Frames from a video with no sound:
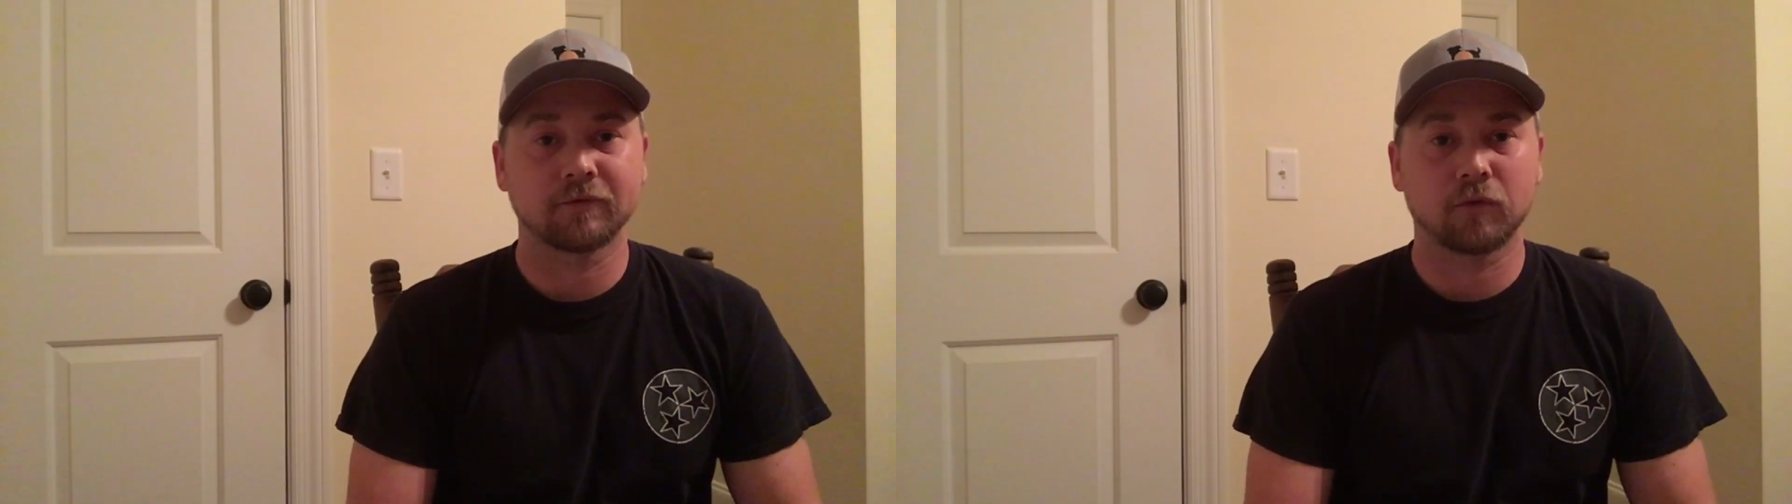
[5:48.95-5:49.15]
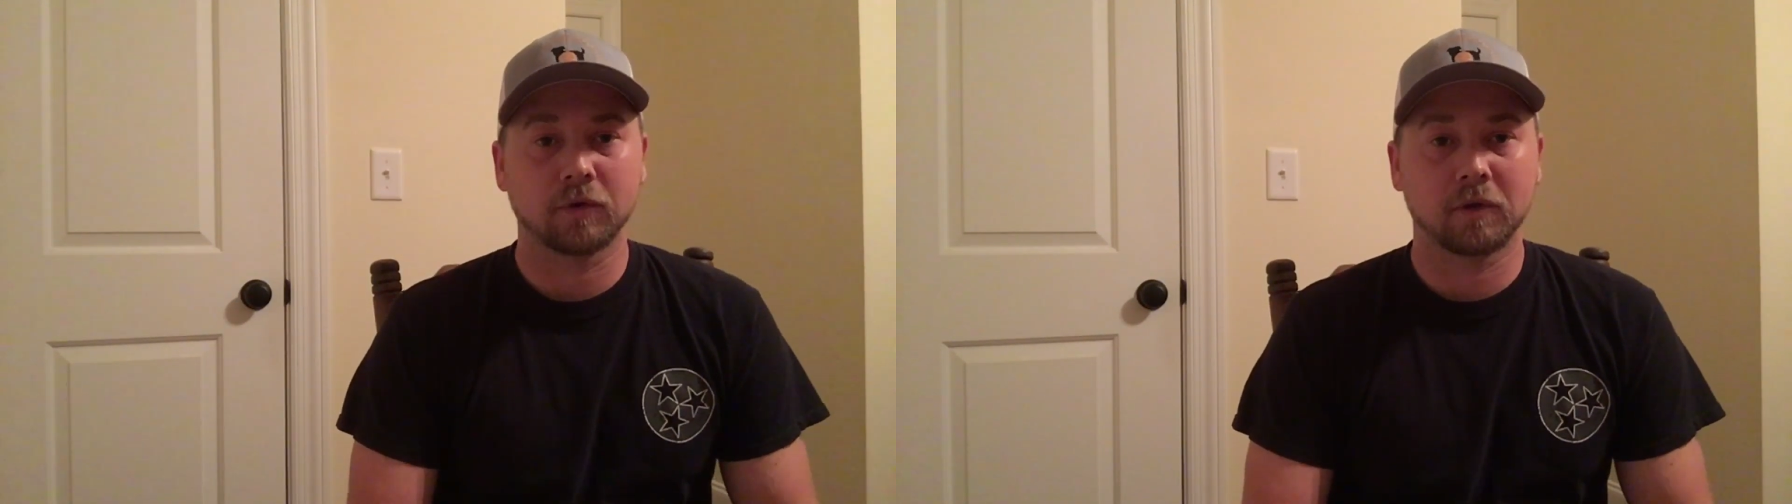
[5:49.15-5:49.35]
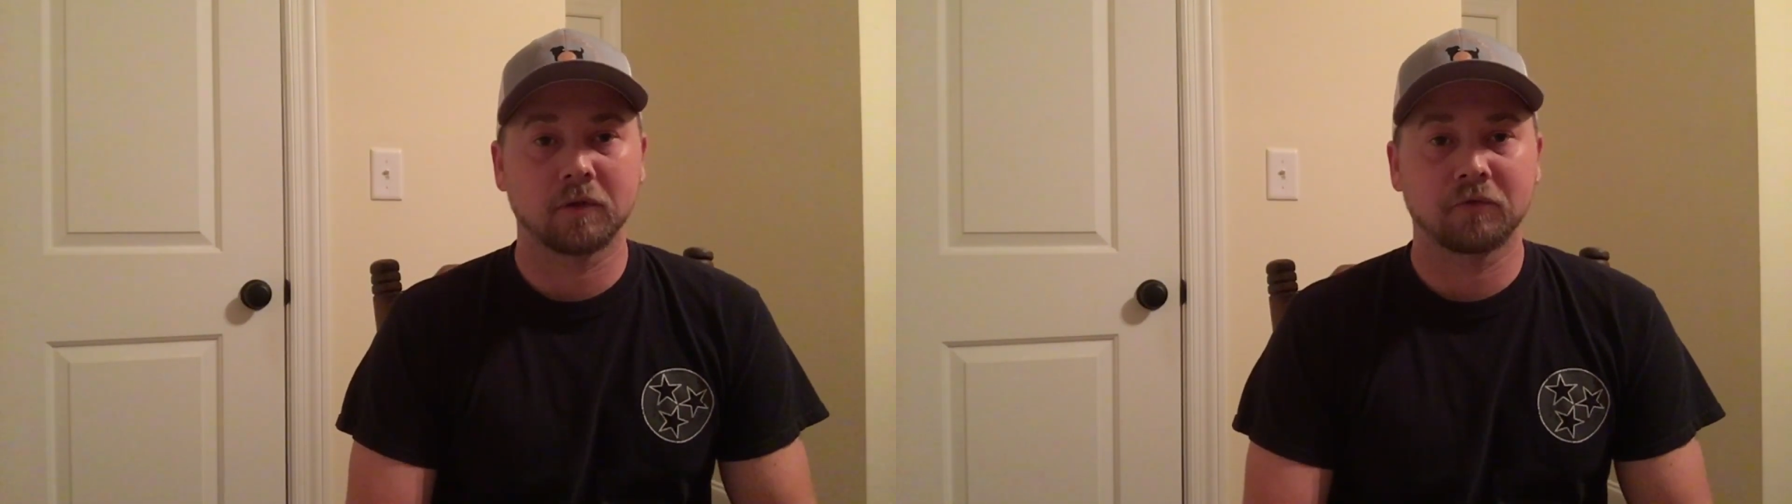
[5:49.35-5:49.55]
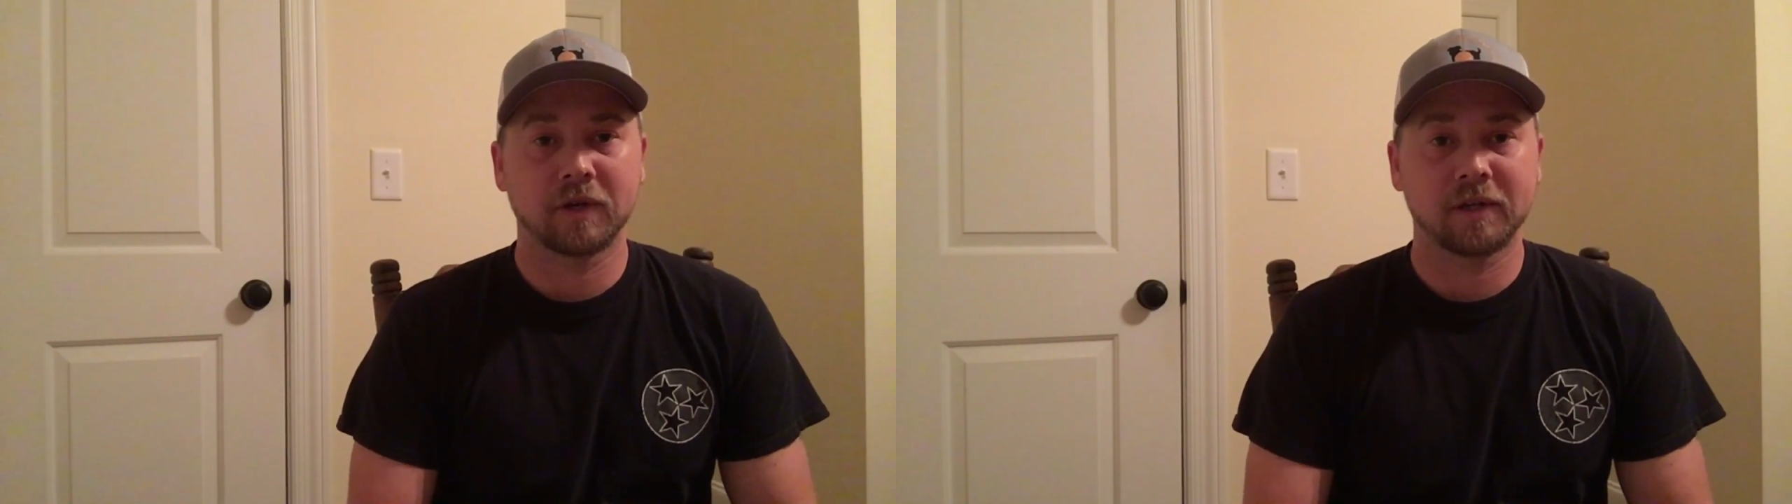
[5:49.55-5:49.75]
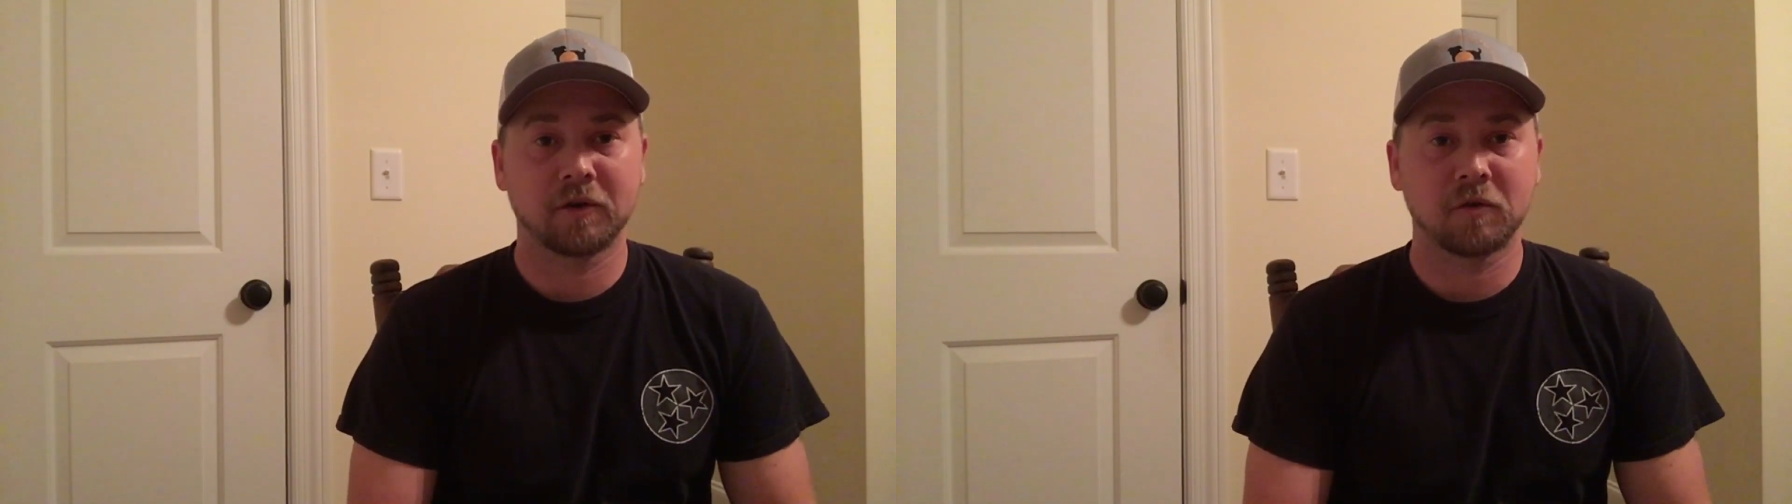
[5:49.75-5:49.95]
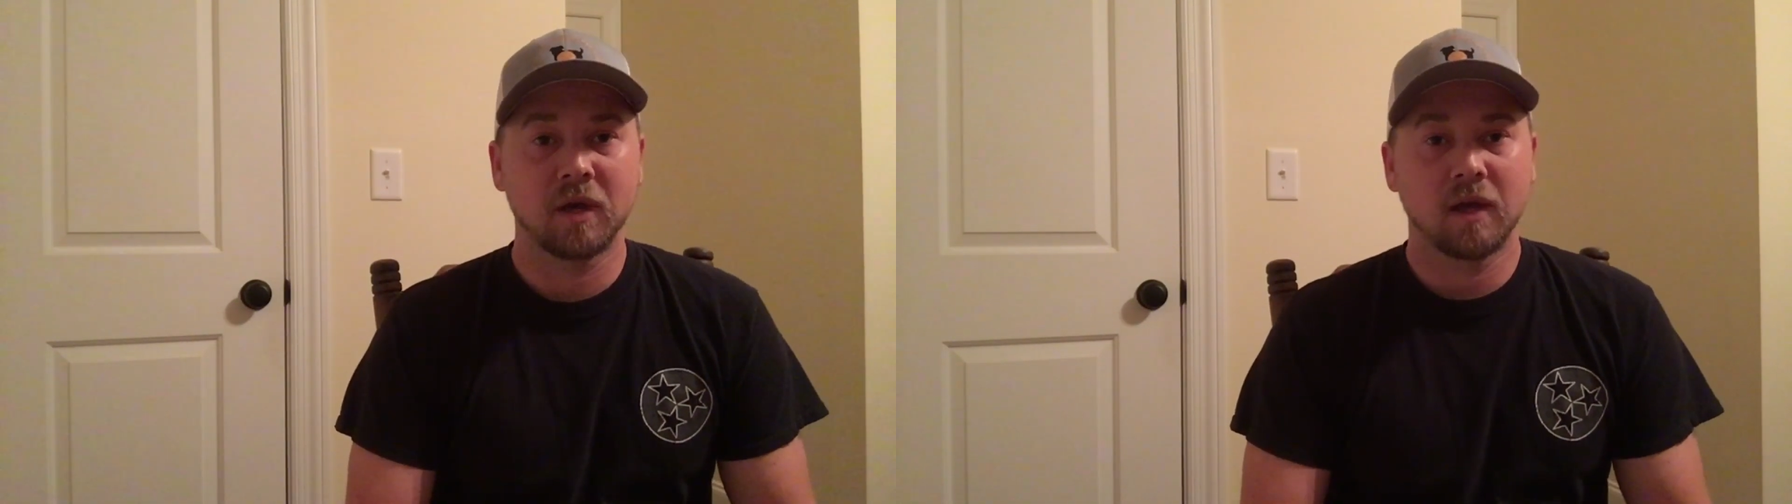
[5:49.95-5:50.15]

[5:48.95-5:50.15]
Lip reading: for another video,